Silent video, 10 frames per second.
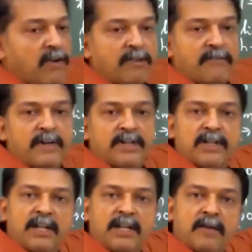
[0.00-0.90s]
of the function
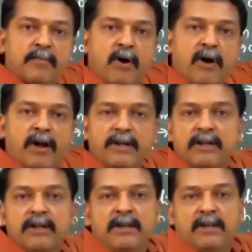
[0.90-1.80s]
at the
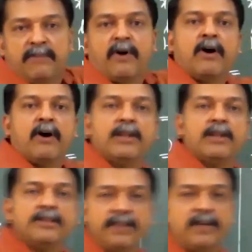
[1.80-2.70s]
point. If
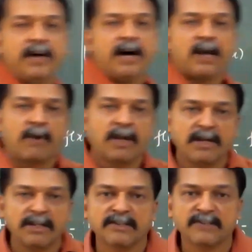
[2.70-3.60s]
all three are one
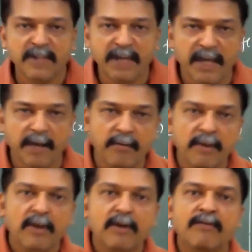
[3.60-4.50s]
and the
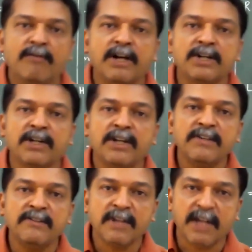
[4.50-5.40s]
same, function
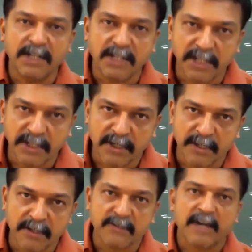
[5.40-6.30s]
is
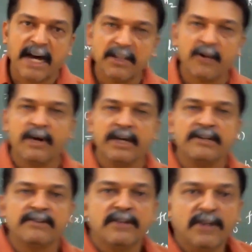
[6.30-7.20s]
continuous.
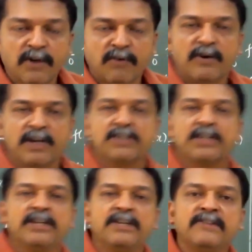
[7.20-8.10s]
Otherwise, function
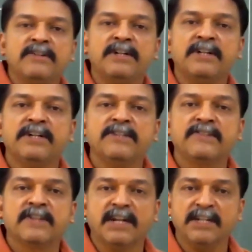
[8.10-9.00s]
is
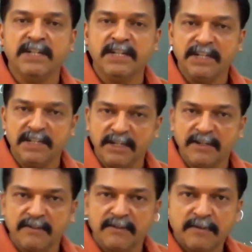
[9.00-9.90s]

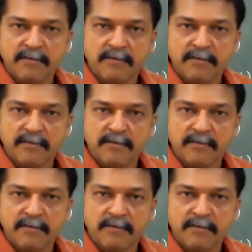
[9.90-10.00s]
discontinuous.